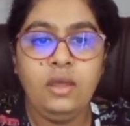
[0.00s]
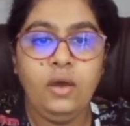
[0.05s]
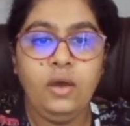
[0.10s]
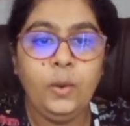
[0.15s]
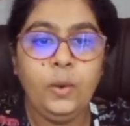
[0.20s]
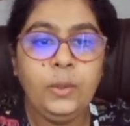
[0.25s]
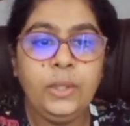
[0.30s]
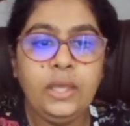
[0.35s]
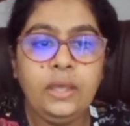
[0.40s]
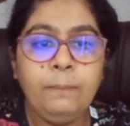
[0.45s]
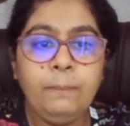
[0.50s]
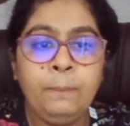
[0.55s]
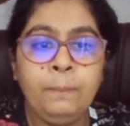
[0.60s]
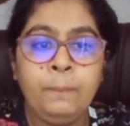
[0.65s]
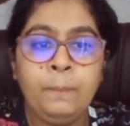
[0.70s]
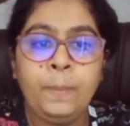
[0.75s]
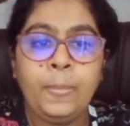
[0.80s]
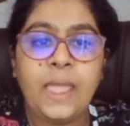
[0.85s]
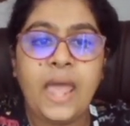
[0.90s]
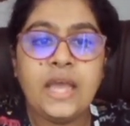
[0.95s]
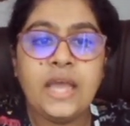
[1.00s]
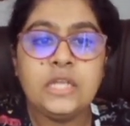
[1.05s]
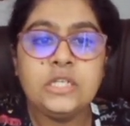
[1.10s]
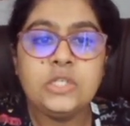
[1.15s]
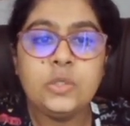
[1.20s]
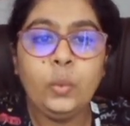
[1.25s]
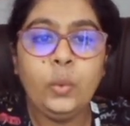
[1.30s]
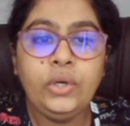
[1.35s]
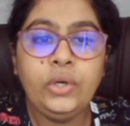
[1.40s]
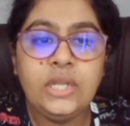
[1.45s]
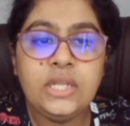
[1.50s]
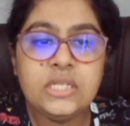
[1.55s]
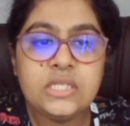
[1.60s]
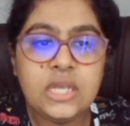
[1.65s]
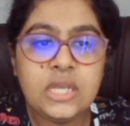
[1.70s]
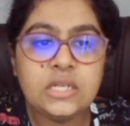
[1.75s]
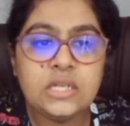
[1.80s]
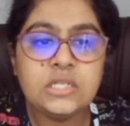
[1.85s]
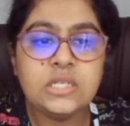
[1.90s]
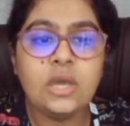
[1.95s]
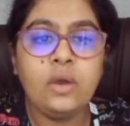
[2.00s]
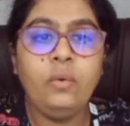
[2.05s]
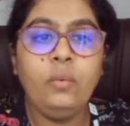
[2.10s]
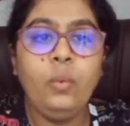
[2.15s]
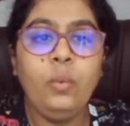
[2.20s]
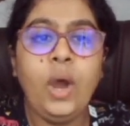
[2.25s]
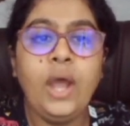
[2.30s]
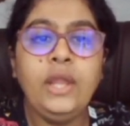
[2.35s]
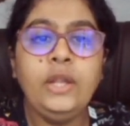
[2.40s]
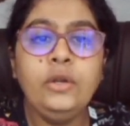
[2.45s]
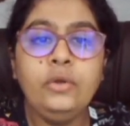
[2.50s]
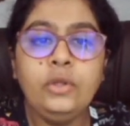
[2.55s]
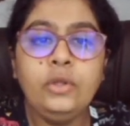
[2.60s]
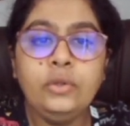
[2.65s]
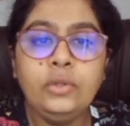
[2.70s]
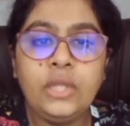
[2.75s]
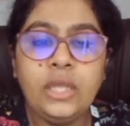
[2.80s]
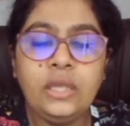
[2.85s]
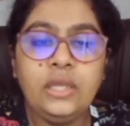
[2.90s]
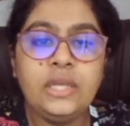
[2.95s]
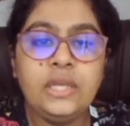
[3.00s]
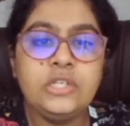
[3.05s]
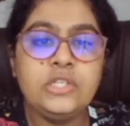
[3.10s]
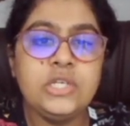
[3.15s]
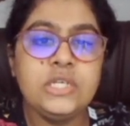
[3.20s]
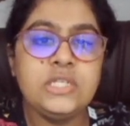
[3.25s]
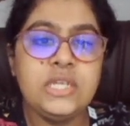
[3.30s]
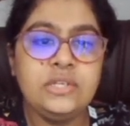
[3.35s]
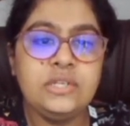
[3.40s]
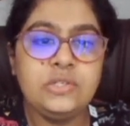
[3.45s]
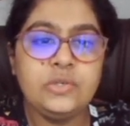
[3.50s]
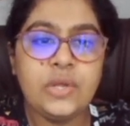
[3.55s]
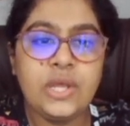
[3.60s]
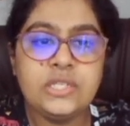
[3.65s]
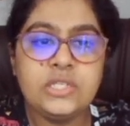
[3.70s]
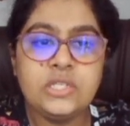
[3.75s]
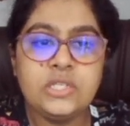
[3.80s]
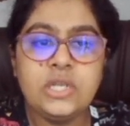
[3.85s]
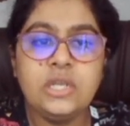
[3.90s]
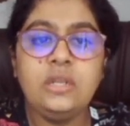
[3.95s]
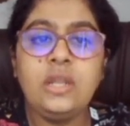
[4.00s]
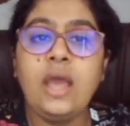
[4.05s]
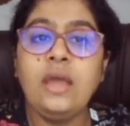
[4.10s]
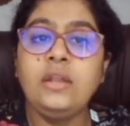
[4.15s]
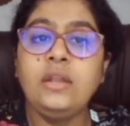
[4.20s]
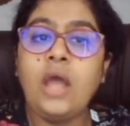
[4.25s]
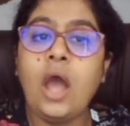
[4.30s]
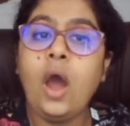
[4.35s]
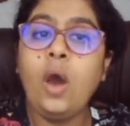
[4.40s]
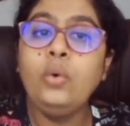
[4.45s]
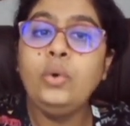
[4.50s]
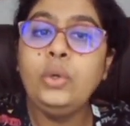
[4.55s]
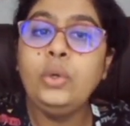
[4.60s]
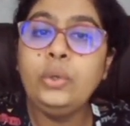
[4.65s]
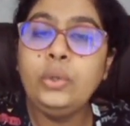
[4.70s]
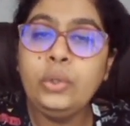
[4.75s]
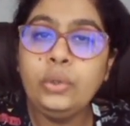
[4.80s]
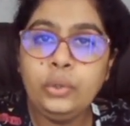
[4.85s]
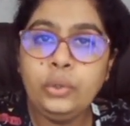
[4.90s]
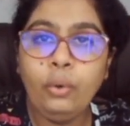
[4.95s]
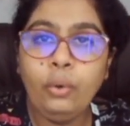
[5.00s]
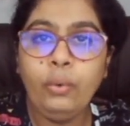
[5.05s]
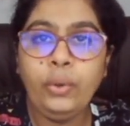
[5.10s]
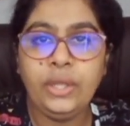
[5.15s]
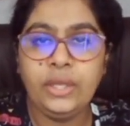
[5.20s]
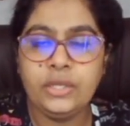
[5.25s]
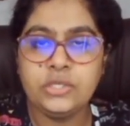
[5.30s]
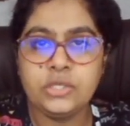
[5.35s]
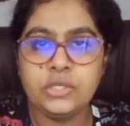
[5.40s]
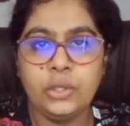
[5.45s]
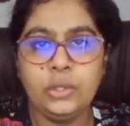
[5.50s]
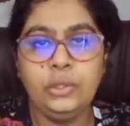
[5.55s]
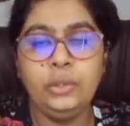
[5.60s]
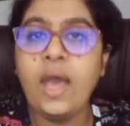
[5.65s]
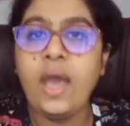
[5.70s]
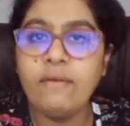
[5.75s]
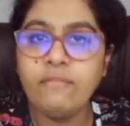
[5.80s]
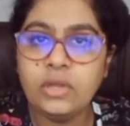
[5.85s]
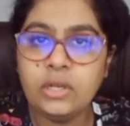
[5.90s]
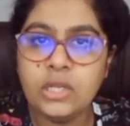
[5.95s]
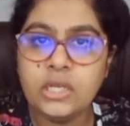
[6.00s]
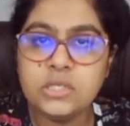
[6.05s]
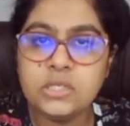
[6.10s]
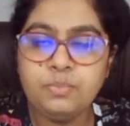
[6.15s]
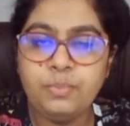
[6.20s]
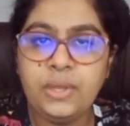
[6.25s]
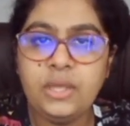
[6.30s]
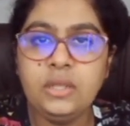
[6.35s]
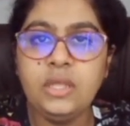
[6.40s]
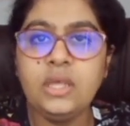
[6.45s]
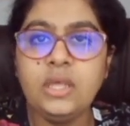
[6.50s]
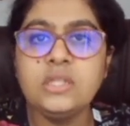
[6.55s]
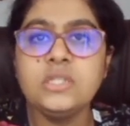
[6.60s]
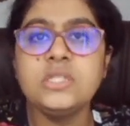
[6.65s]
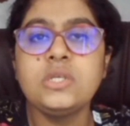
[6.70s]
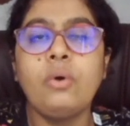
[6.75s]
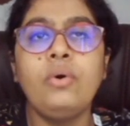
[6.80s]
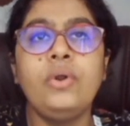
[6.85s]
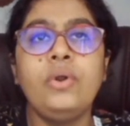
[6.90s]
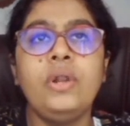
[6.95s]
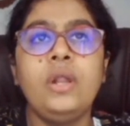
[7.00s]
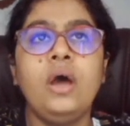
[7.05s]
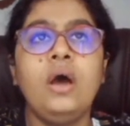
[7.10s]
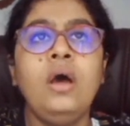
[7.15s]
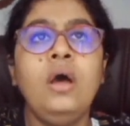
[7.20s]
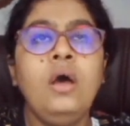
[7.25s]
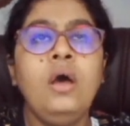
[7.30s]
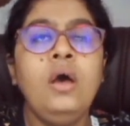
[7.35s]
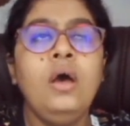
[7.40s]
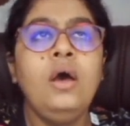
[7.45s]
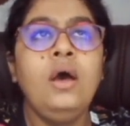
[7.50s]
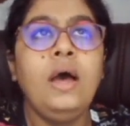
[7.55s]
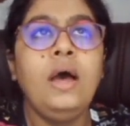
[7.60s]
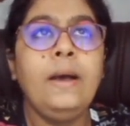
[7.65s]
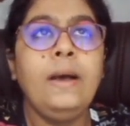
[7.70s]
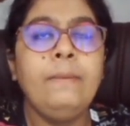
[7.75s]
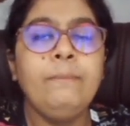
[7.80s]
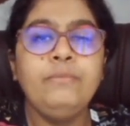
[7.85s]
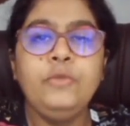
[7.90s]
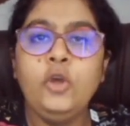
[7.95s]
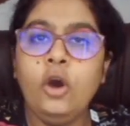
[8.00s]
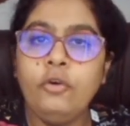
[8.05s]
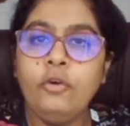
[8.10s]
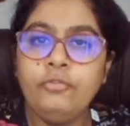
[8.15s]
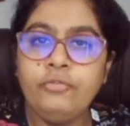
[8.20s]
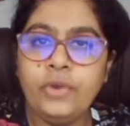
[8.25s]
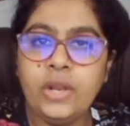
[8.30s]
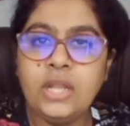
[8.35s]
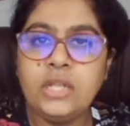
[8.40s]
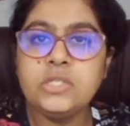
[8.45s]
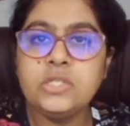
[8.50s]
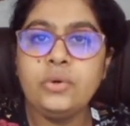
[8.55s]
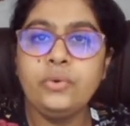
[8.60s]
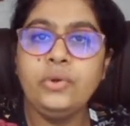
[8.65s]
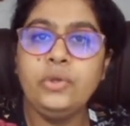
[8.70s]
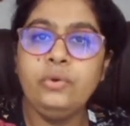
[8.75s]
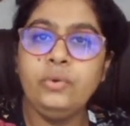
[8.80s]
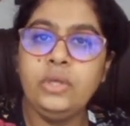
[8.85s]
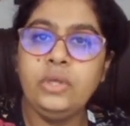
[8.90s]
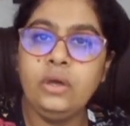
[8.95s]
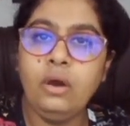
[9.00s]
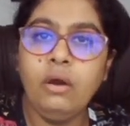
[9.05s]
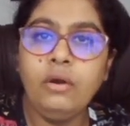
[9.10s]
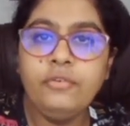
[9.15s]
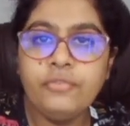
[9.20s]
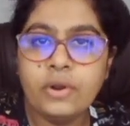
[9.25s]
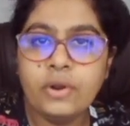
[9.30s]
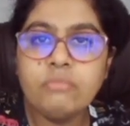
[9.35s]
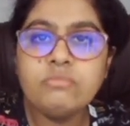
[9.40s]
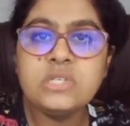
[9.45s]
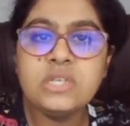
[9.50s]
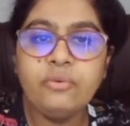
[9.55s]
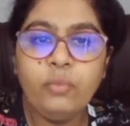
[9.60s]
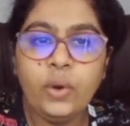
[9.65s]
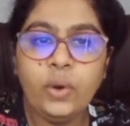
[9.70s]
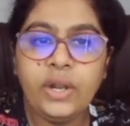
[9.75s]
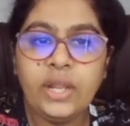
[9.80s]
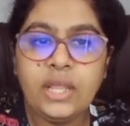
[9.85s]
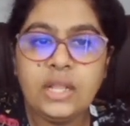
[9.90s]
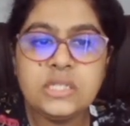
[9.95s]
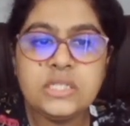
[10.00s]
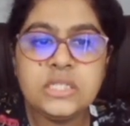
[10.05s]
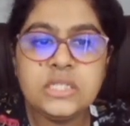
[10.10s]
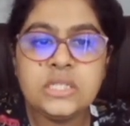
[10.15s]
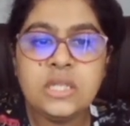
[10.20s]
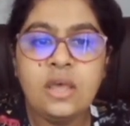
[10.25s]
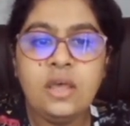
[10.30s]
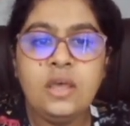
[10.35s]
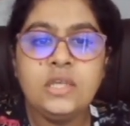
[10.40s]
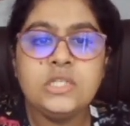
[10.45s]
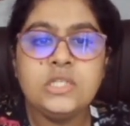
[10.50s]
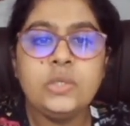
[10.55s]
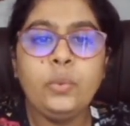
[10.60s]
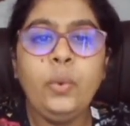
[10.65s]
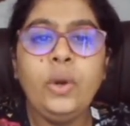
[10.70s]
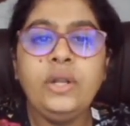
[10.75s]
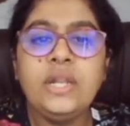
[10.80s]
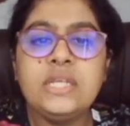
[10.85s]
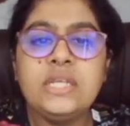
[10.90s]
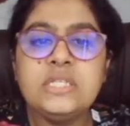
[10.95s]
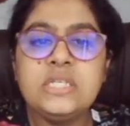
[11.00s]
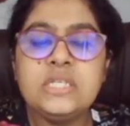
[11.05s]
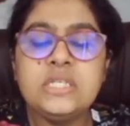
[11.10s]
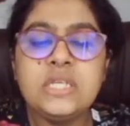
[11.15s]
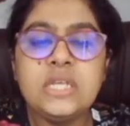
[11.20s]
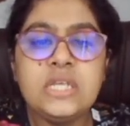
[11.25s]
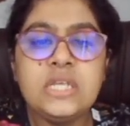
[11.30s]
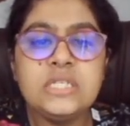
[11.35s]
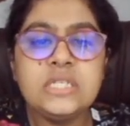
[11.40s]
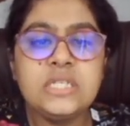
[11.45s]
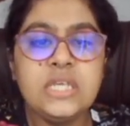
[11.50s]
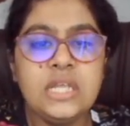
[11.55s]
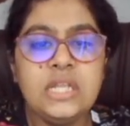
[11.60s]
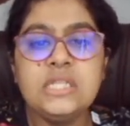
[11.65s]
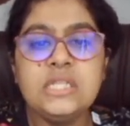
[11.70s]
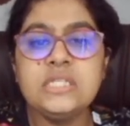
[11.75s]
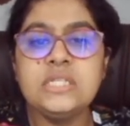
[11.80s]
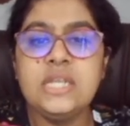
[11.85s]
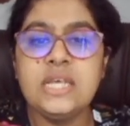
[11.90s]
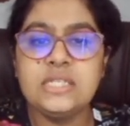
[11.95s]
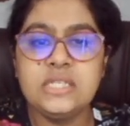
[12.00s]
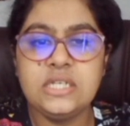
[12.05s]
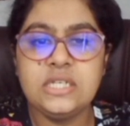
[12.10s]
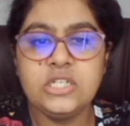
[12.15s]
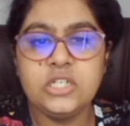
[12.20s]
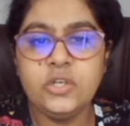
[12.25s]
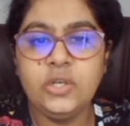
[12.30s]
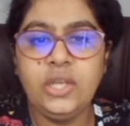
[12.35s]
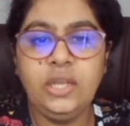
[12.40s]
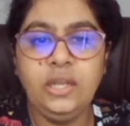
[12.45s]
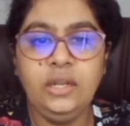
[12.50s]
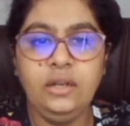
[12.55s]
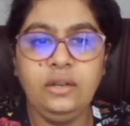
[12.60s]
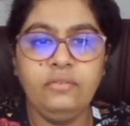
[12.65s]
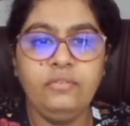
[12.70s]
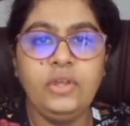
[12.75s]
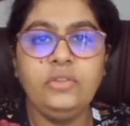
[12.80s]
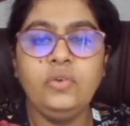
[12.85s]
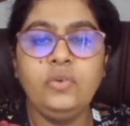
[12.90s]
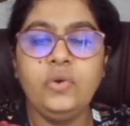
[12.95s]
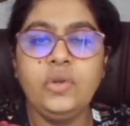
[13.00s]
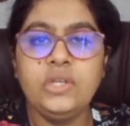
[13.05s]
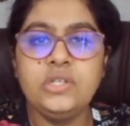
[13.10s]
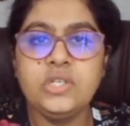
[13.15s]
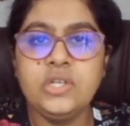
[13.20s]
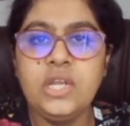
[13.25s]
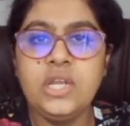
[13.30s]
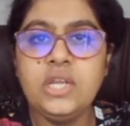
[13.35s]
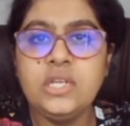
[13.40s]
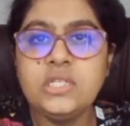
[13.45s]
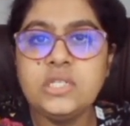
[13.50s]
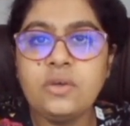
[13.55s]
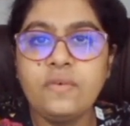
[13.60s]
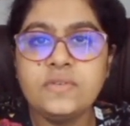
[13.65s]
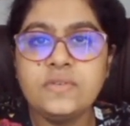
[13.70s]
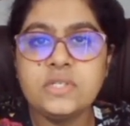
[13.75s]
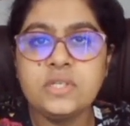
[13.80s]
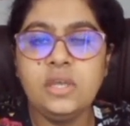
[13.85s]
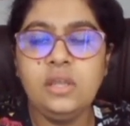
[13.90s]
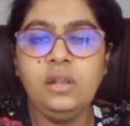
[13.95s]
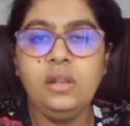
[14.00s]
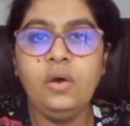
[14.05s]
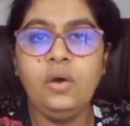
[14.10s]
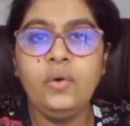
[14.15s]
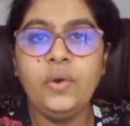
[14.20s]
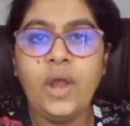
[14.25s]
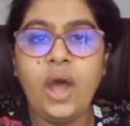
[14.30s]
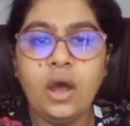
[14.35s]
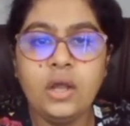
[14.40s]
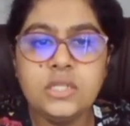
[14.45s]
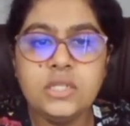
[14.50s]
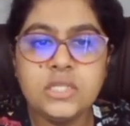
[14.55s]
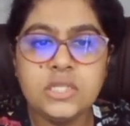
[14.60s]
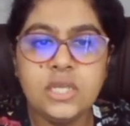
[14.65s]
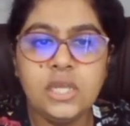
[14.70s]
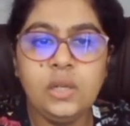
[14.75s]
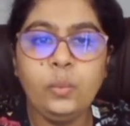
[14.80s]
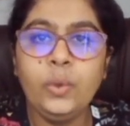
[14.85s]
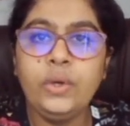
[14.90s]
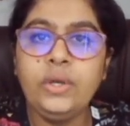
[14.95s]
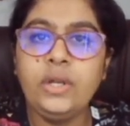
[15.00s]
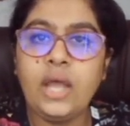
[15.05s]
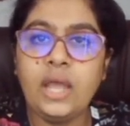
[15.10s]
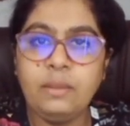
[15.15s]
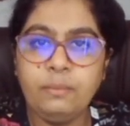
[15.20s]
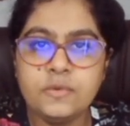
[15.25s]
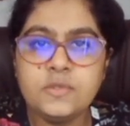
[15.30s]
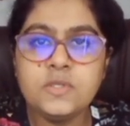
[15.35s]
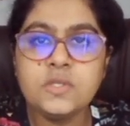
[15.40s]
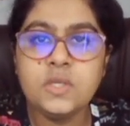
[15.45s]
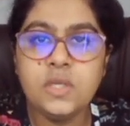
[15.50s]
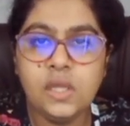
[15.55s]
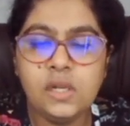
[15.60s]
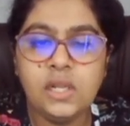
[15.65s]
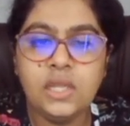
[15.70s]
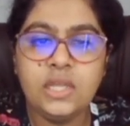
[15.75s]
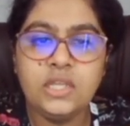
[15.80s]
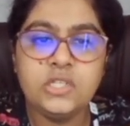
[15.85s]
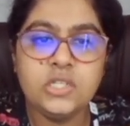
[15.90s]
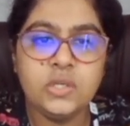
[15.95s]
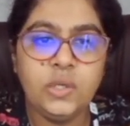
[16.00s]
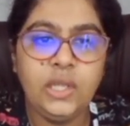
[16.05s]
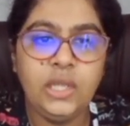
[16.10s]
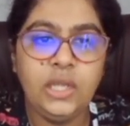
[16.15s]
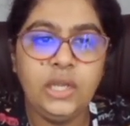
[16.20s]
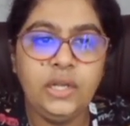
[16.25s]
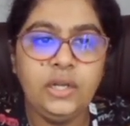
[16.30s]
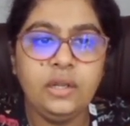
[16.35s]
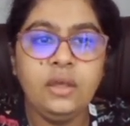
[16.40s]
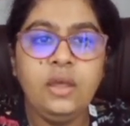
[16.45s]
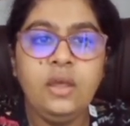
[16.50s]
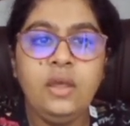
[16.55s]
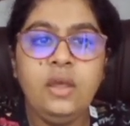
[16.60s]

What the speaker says: Okay, and what is it? Why do you think it is interesting, and how do you know it? You have an experience, or your friends, or you heard from someone else. So what necessary skills does it need? Whether it needs soft skill or hard skill, what type of skill it need?